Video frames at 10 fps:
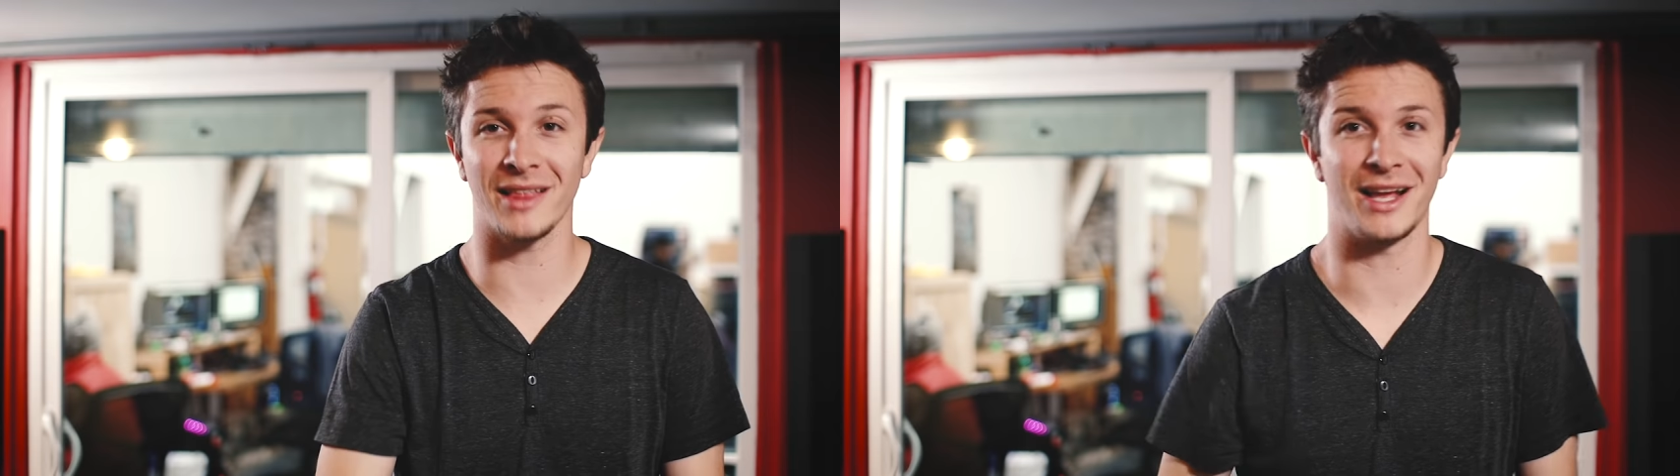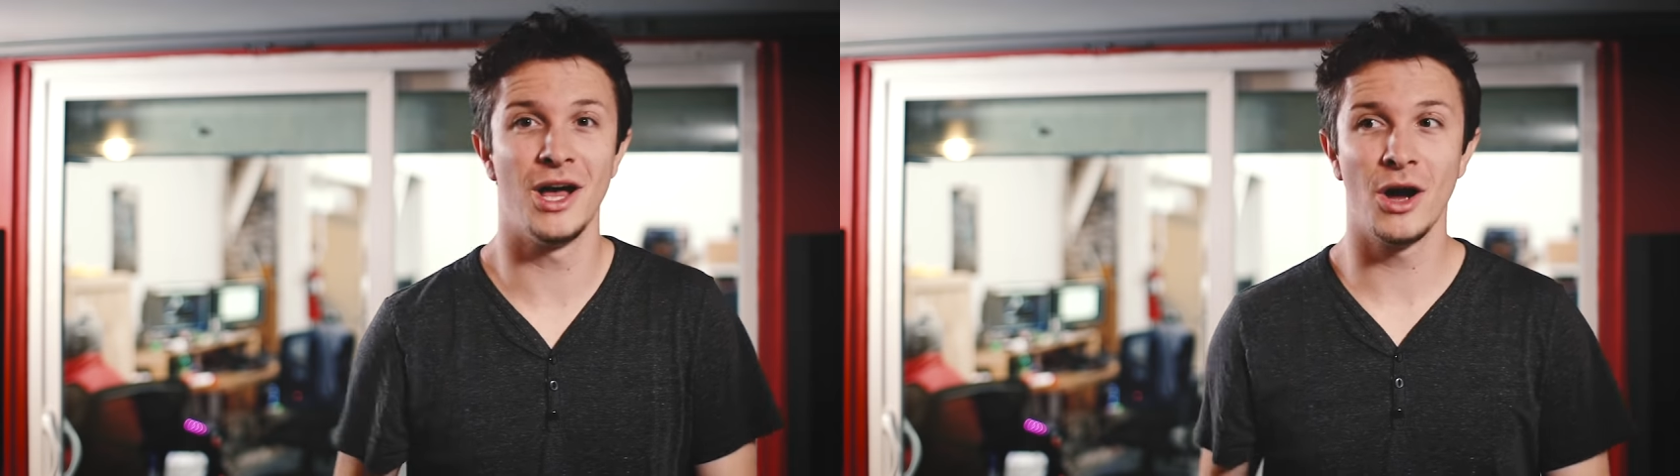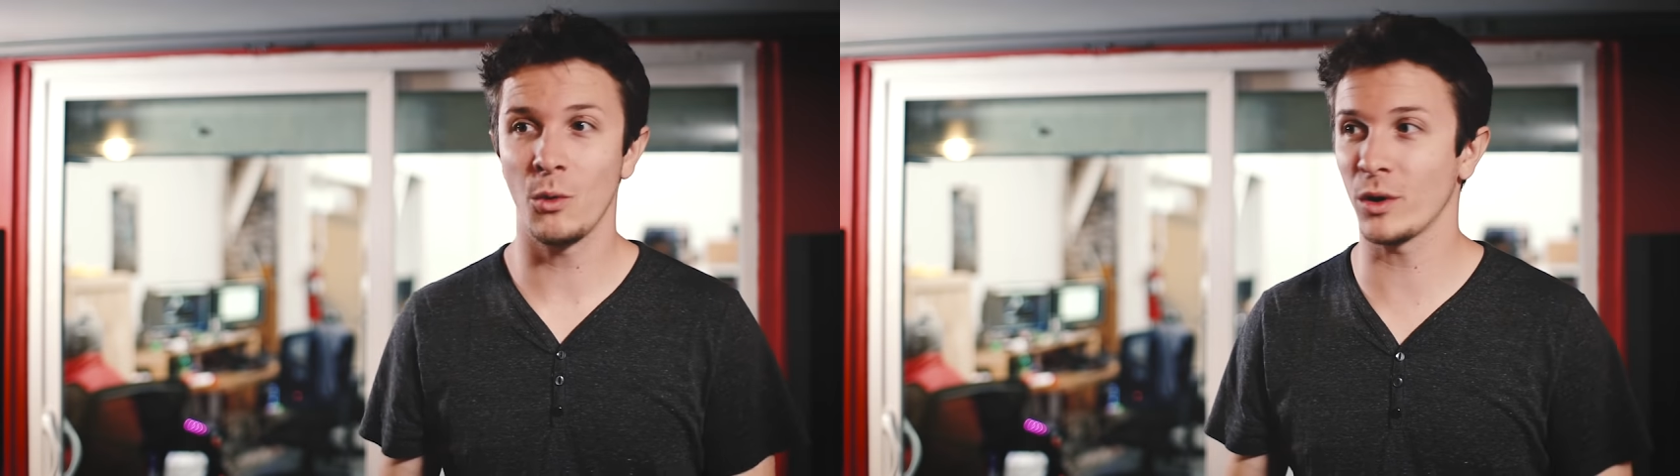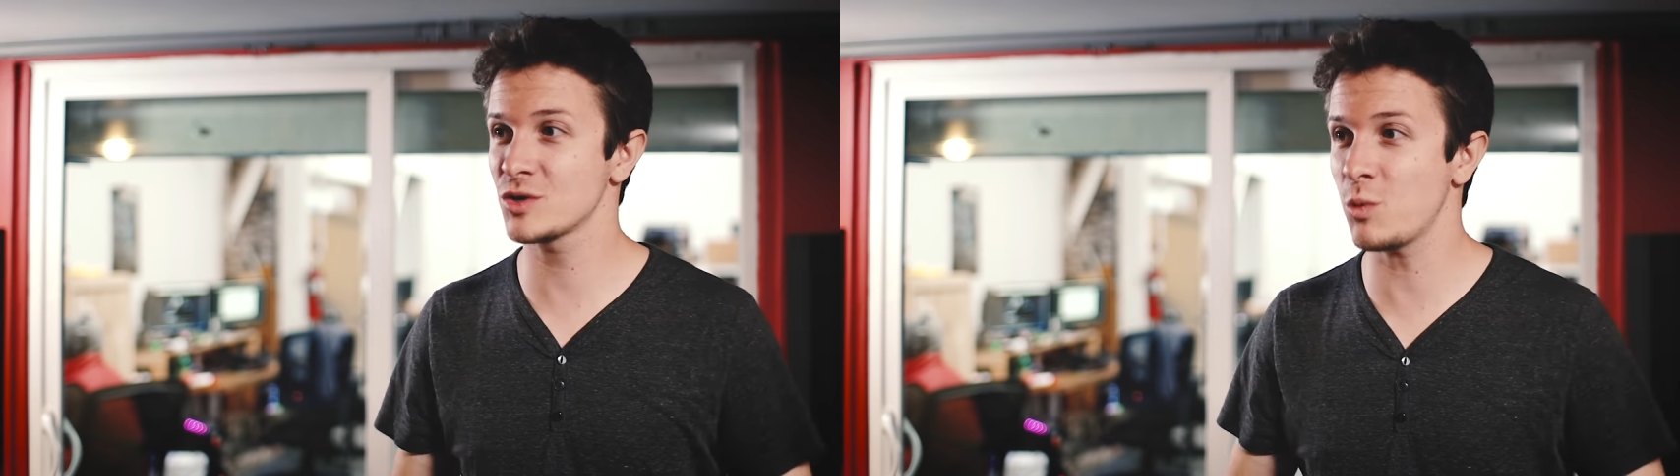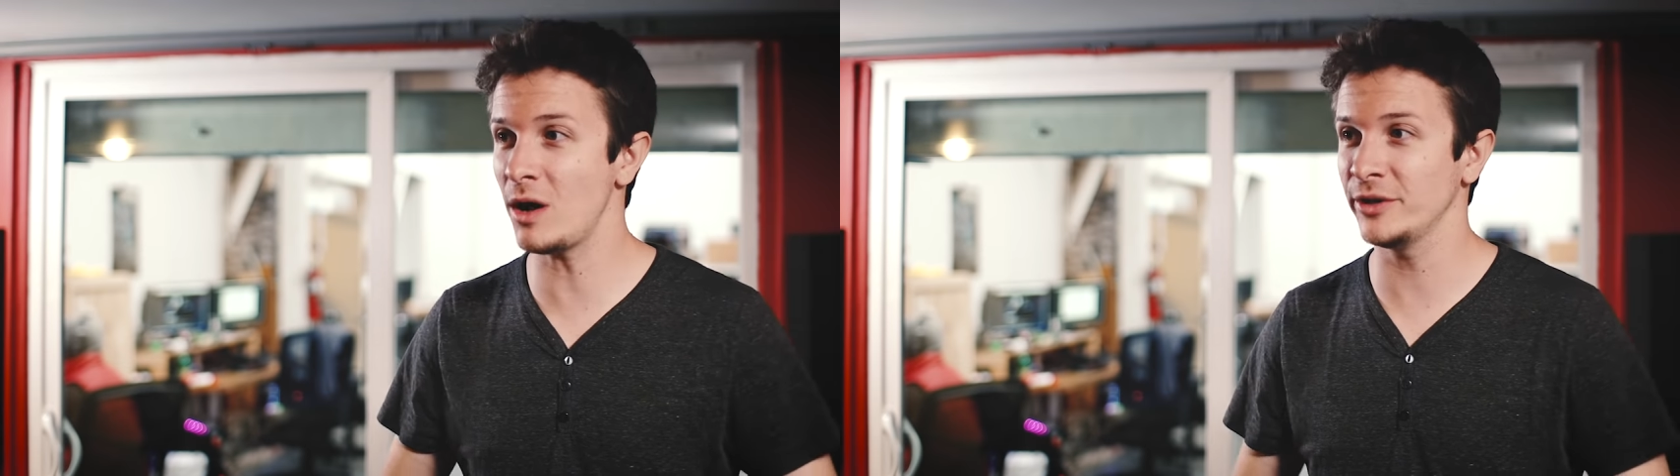like,
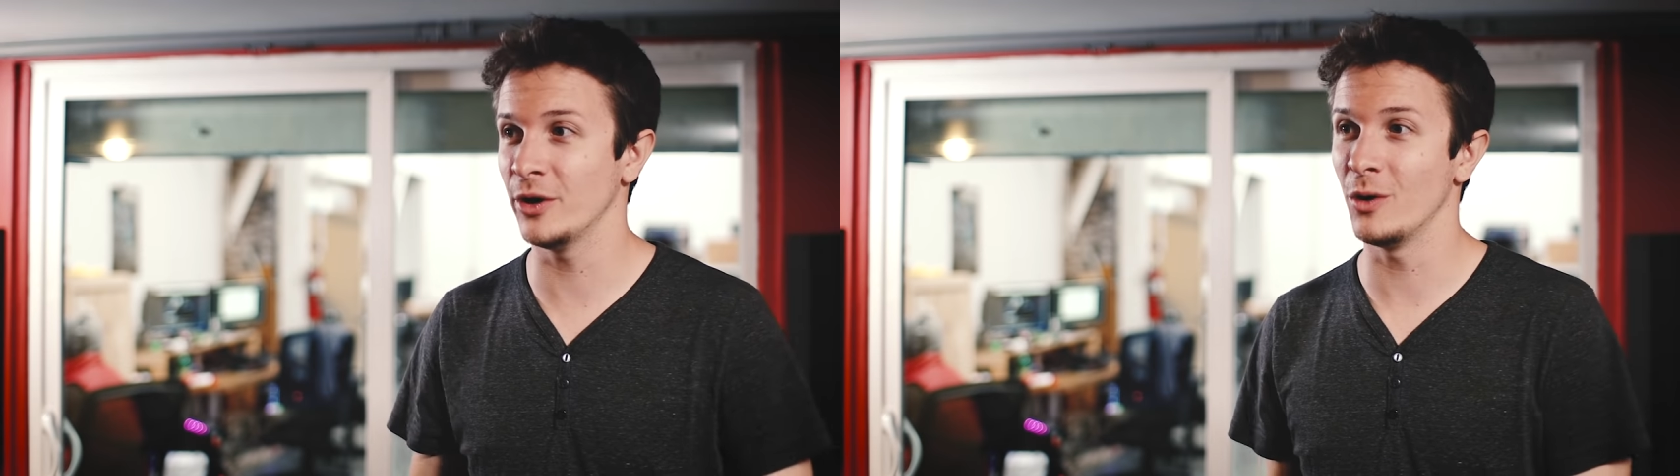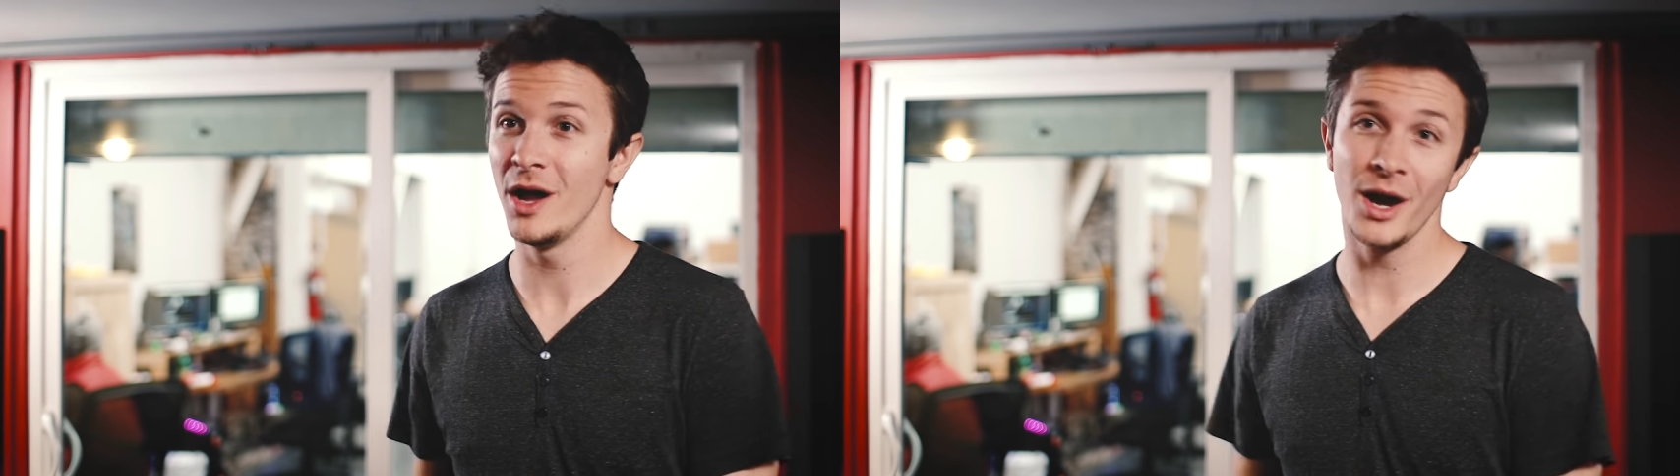where's Waldo?